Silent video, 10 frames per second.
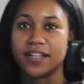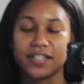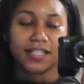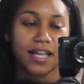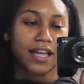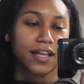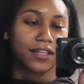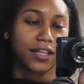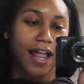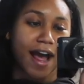this is
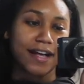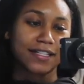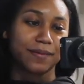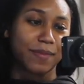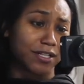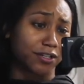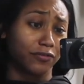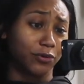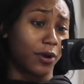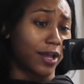like the last semester
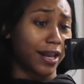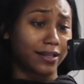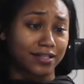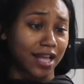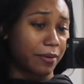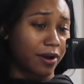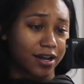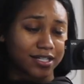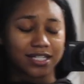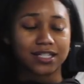of you all getting this type of
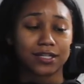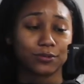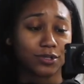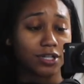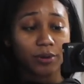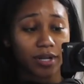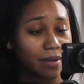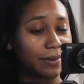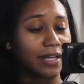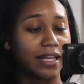content, so soak it
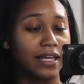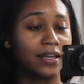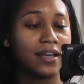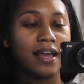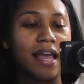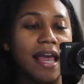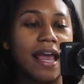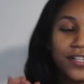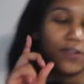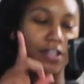up, honey.
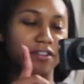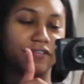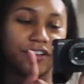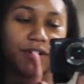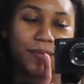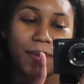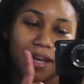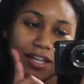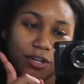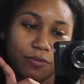Still need to film
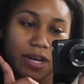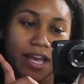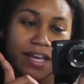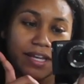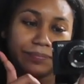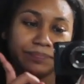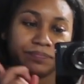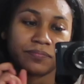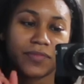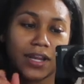my Q and A.
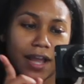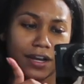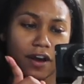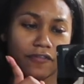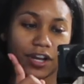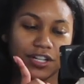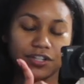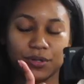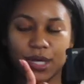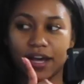I did not forget to
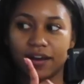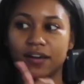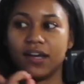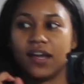do that.